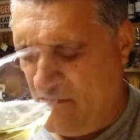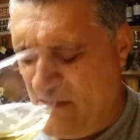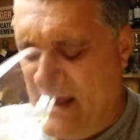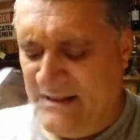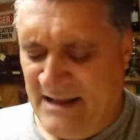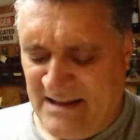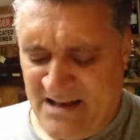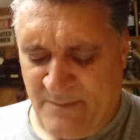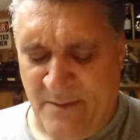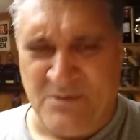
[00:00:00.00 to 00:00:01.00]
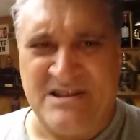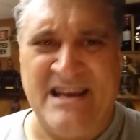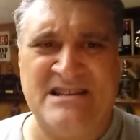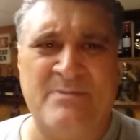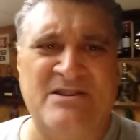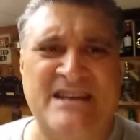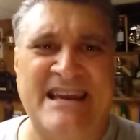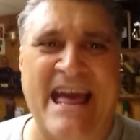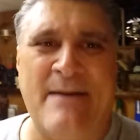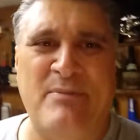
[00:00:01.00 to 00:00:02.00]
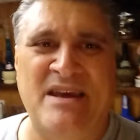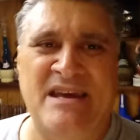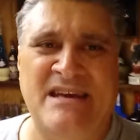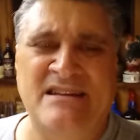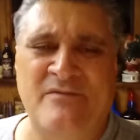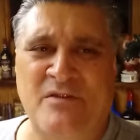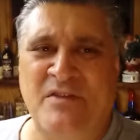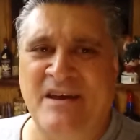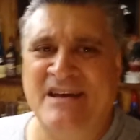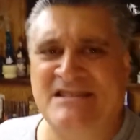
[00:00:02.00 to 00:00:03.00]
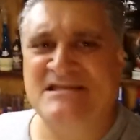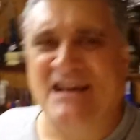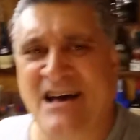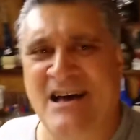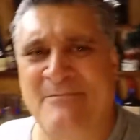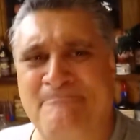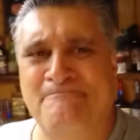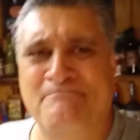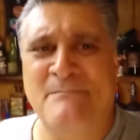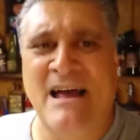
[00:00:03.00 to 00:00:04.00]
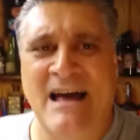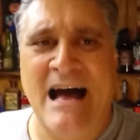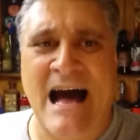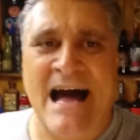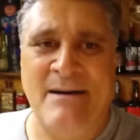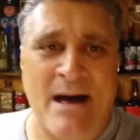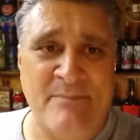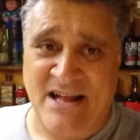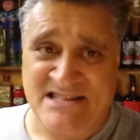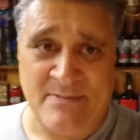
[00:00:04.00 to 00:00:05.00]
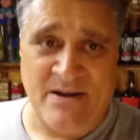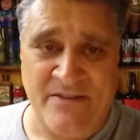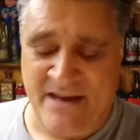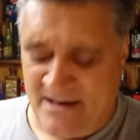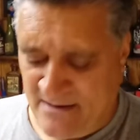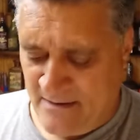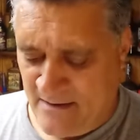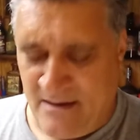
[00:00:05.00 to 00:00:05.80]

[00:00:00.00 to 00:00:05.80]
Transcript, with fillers: A lot of times people say it smells like cat pee and different things. Um, I, am not smelling that.